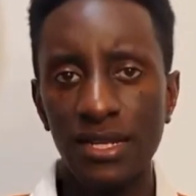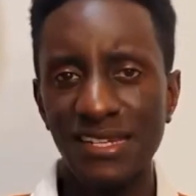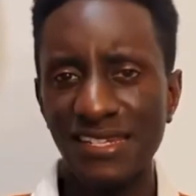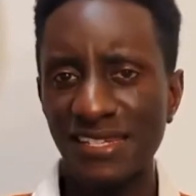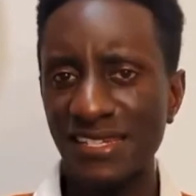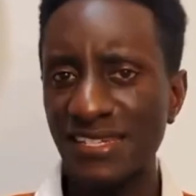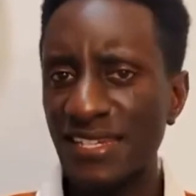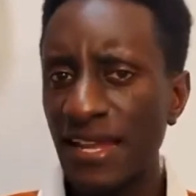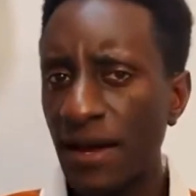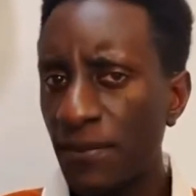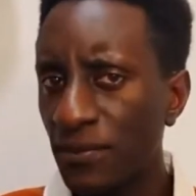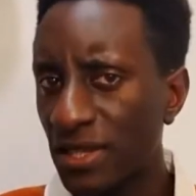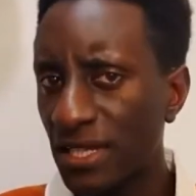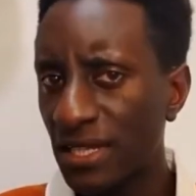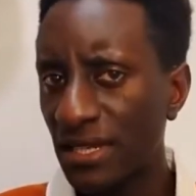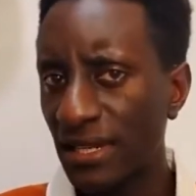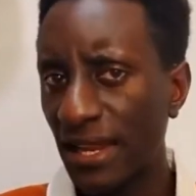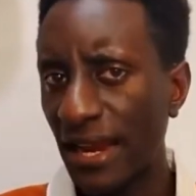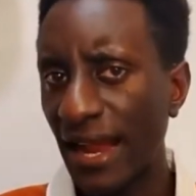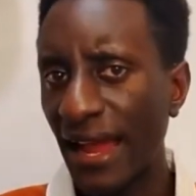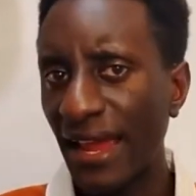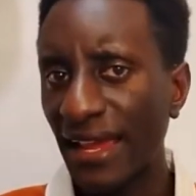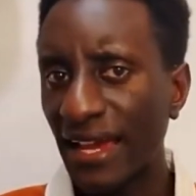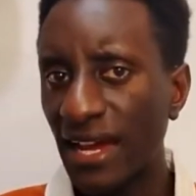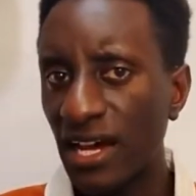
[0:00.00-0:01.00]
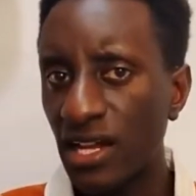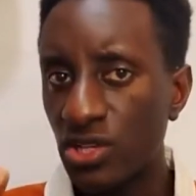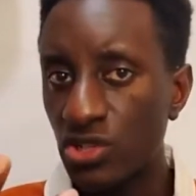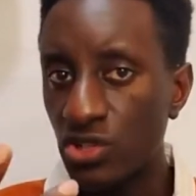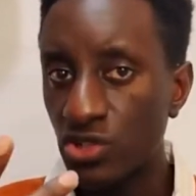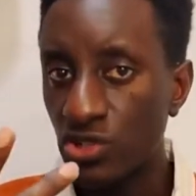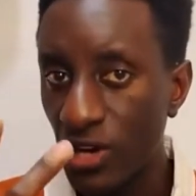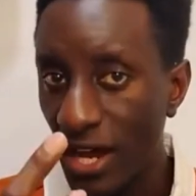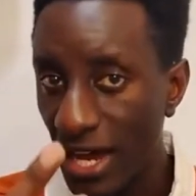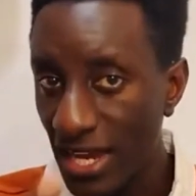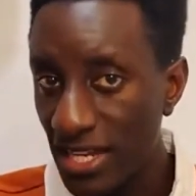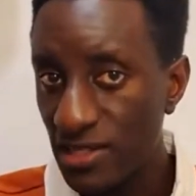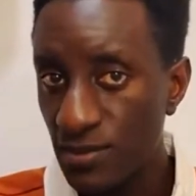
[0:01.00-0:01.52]
It's something that I can
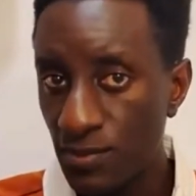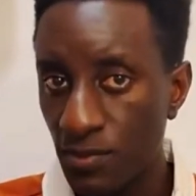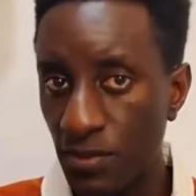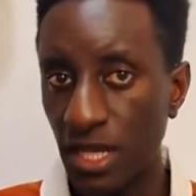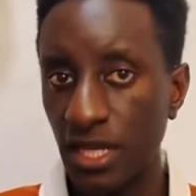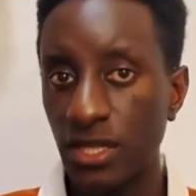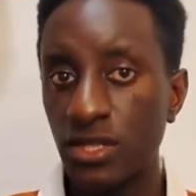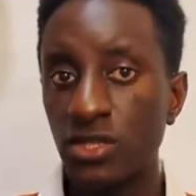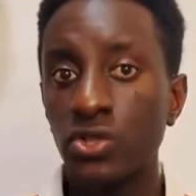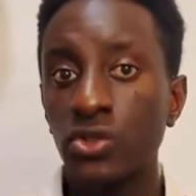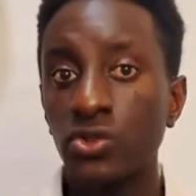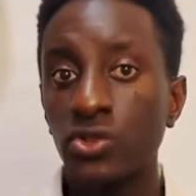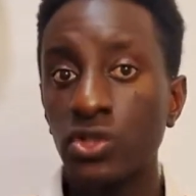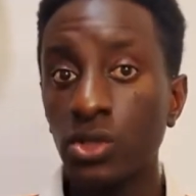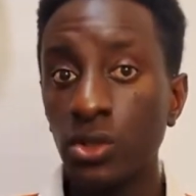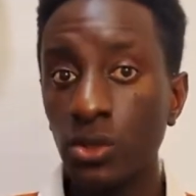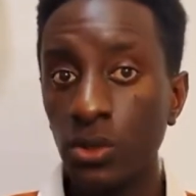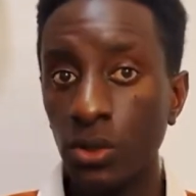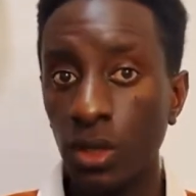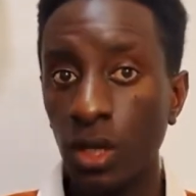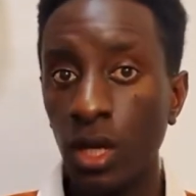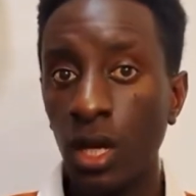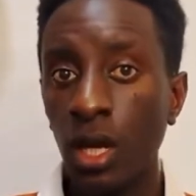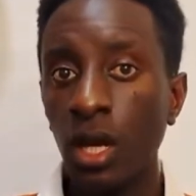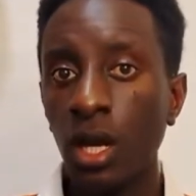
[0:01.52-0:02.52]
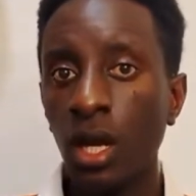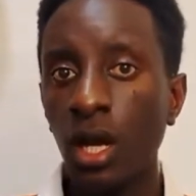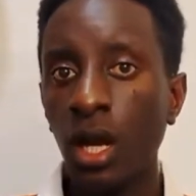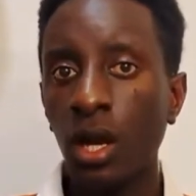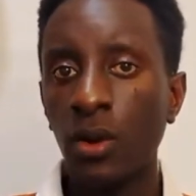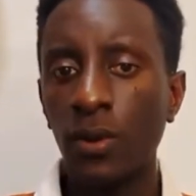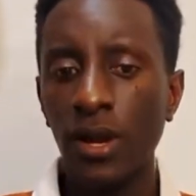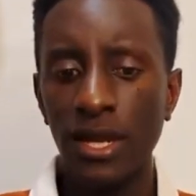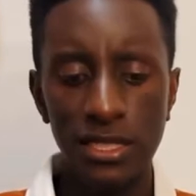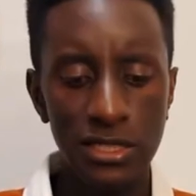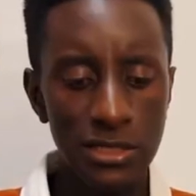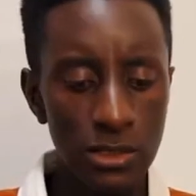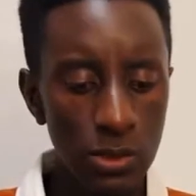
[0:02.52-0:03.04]
transmit to you,
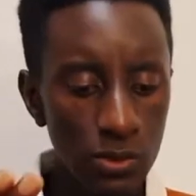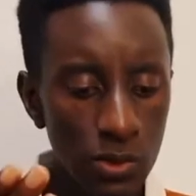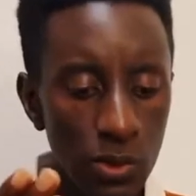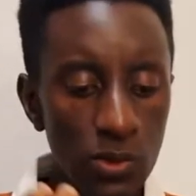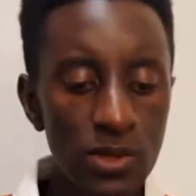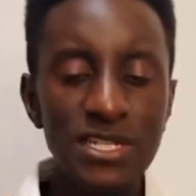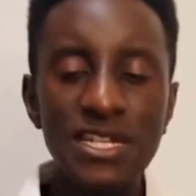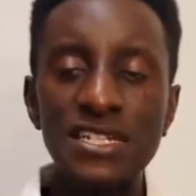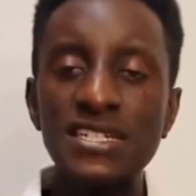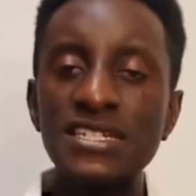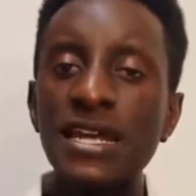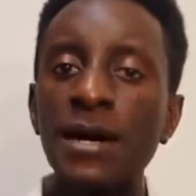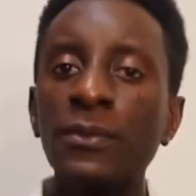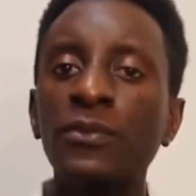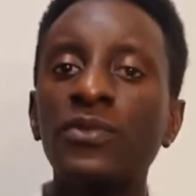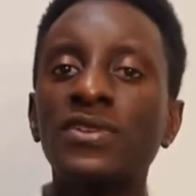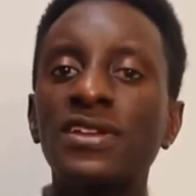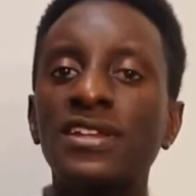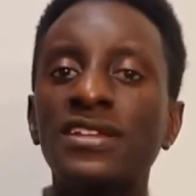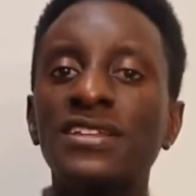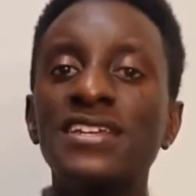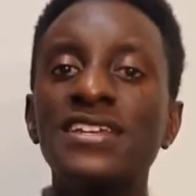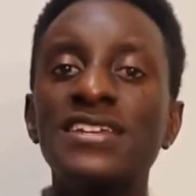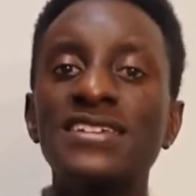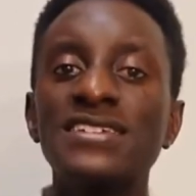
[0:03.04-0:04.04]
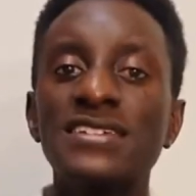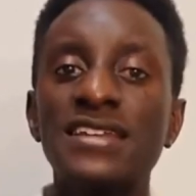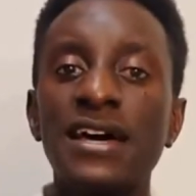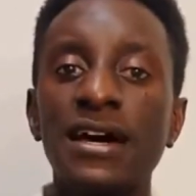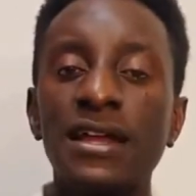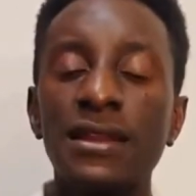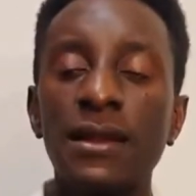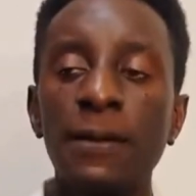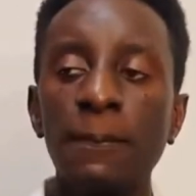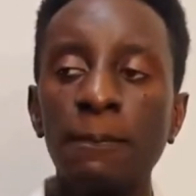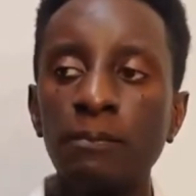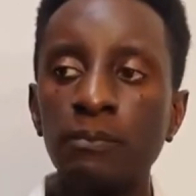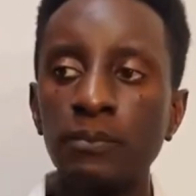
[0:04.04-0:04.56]
right? So those are some of the things that